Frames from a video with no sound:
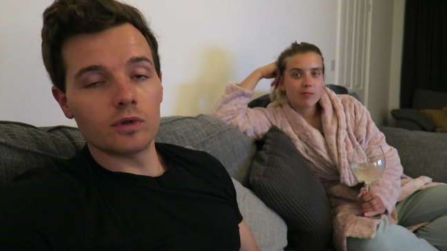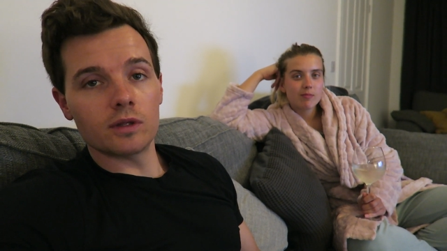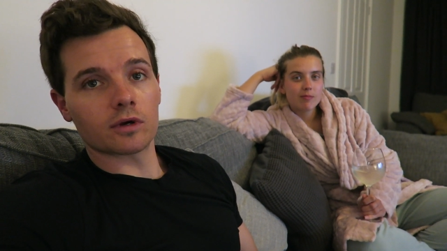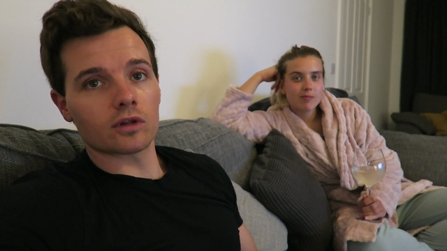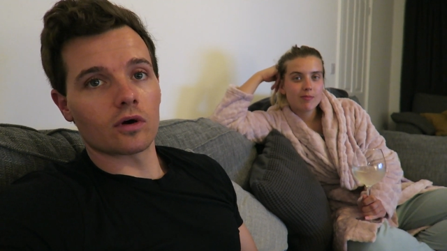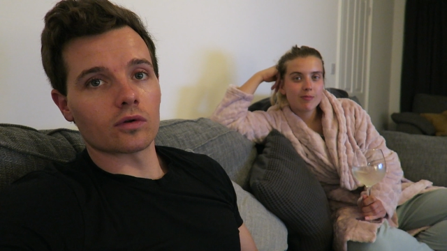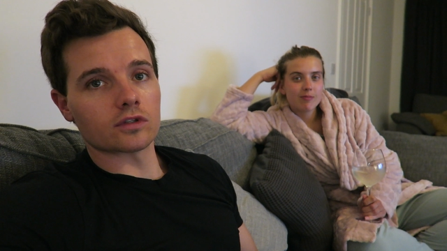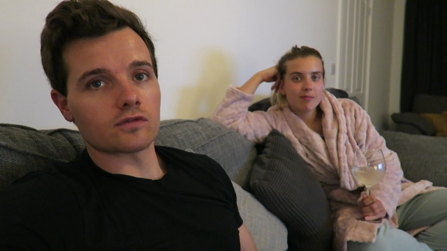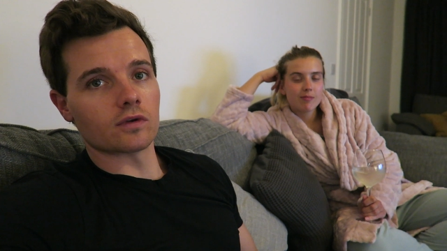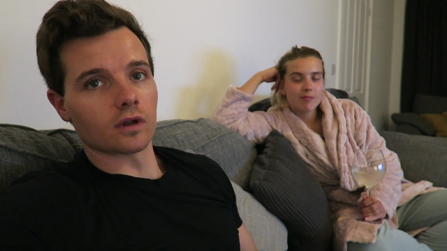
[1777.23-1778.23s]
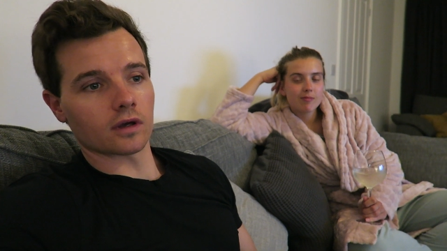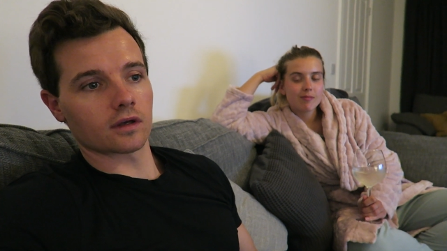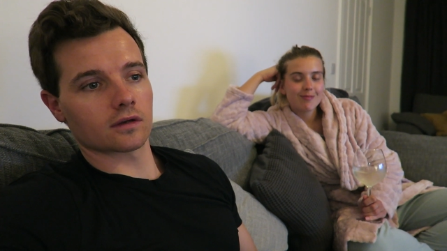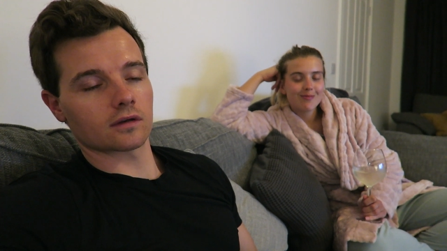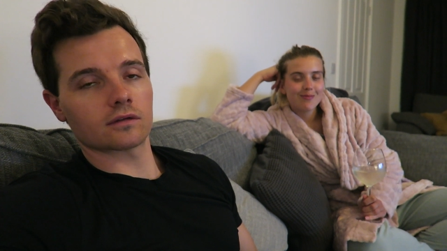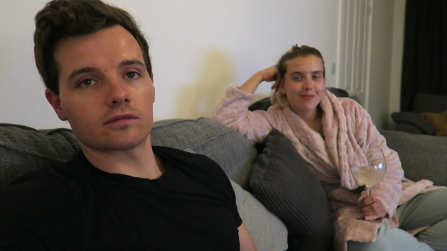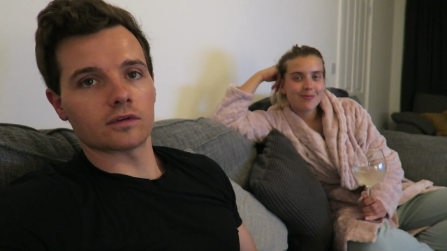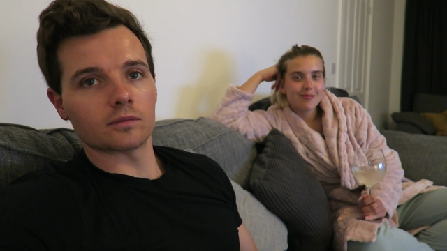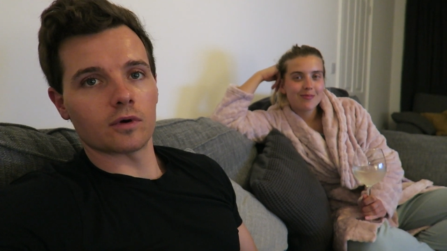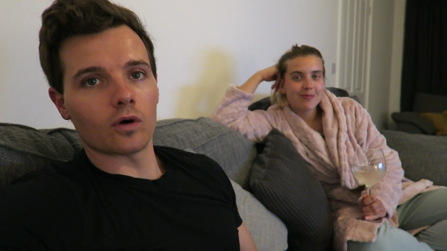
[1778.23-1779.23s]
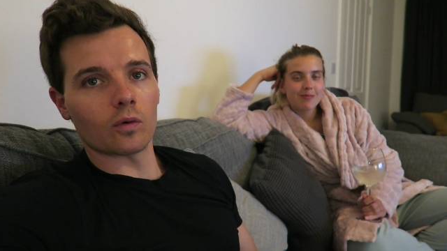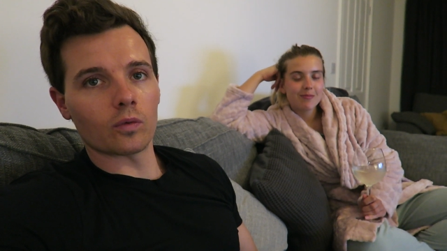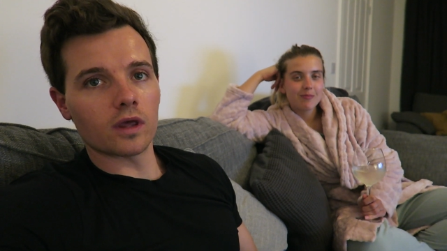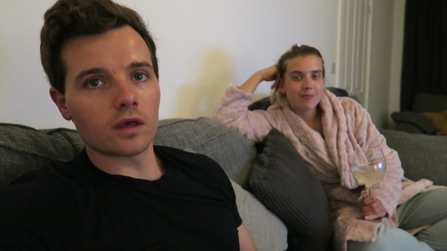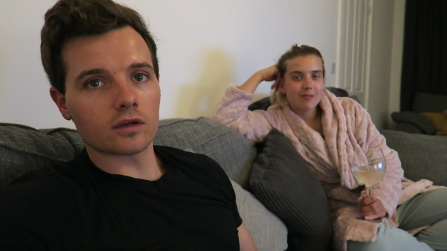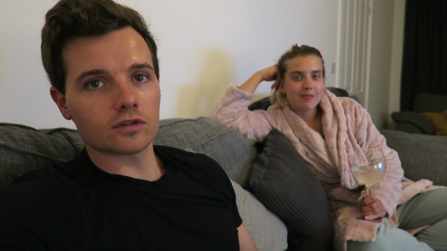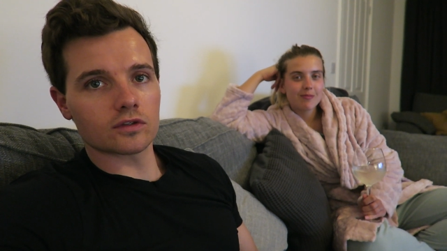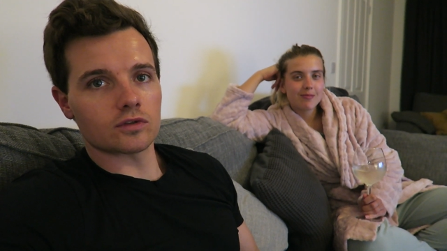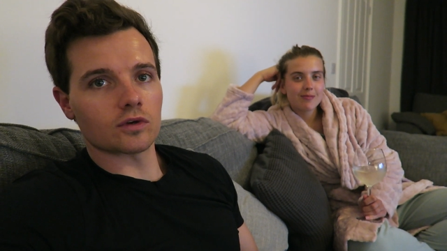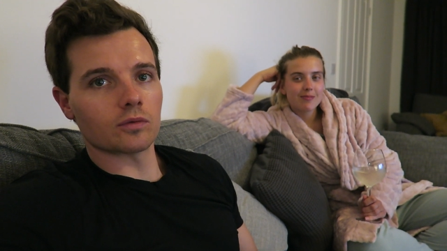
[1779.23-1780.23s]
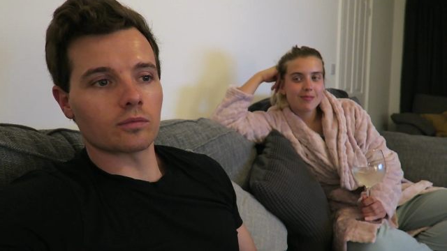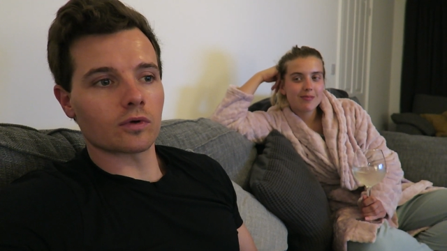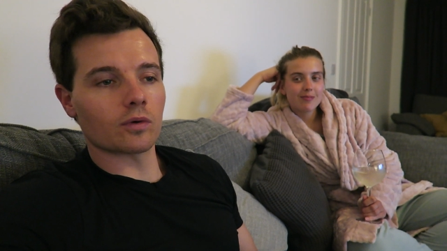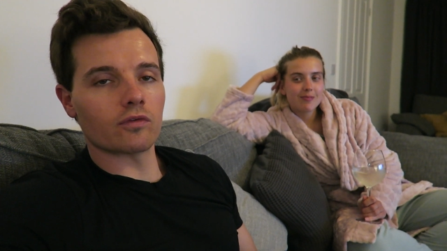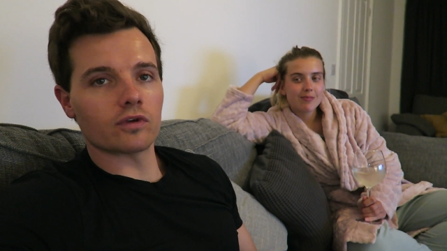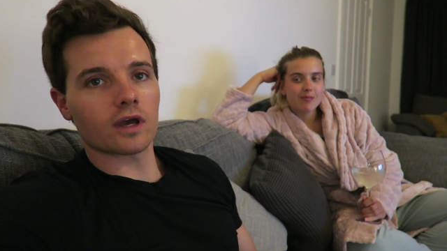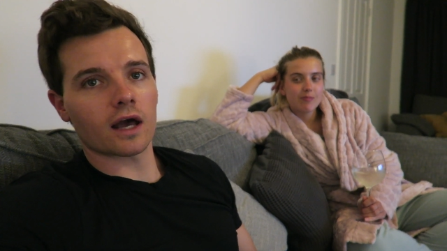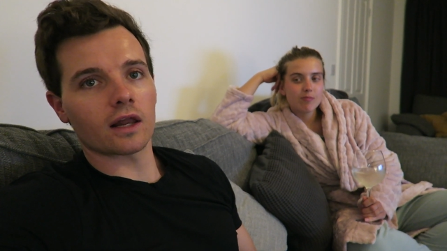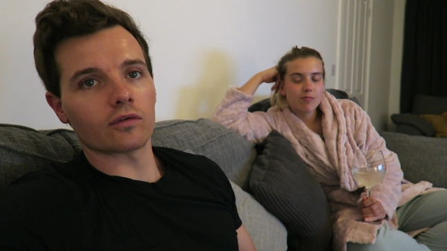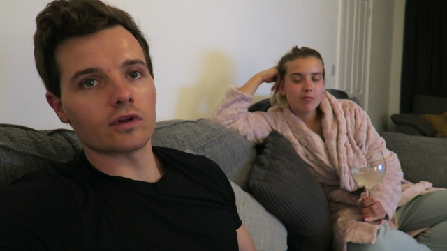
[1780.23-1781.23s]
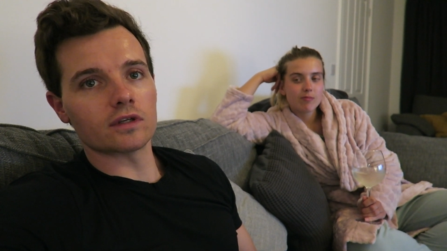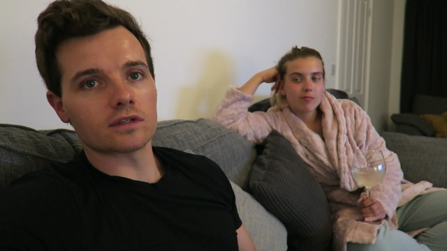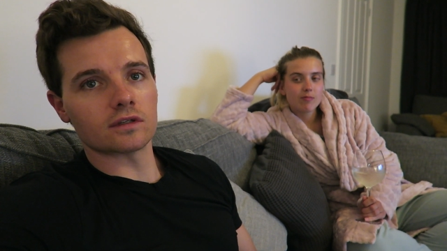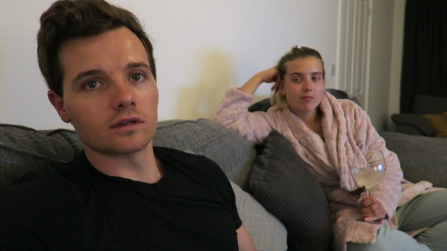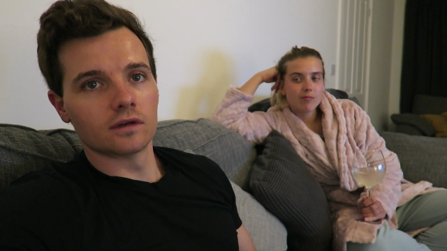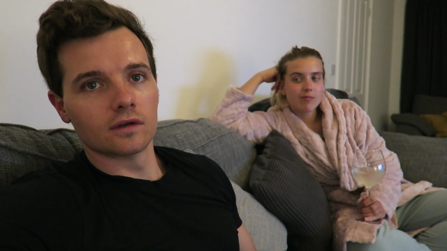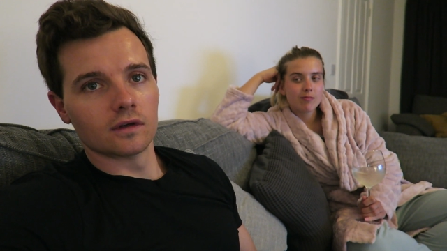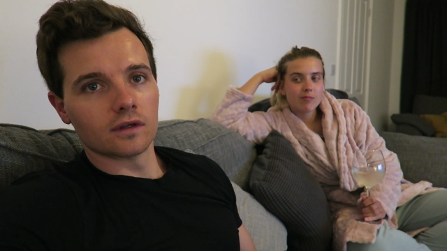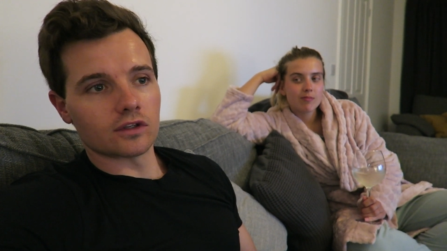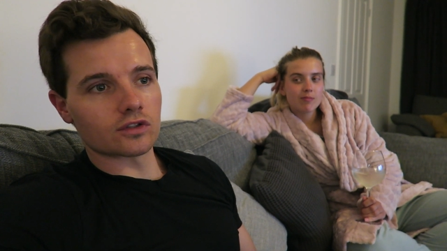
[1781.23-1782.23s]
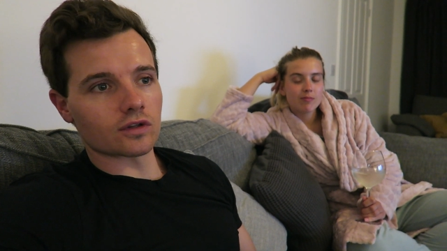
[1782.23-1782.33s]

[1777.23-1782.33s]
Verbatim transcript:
Speaker 1: You can eat McDonald's if you like for a whole week, as long as you don't go over your calories and you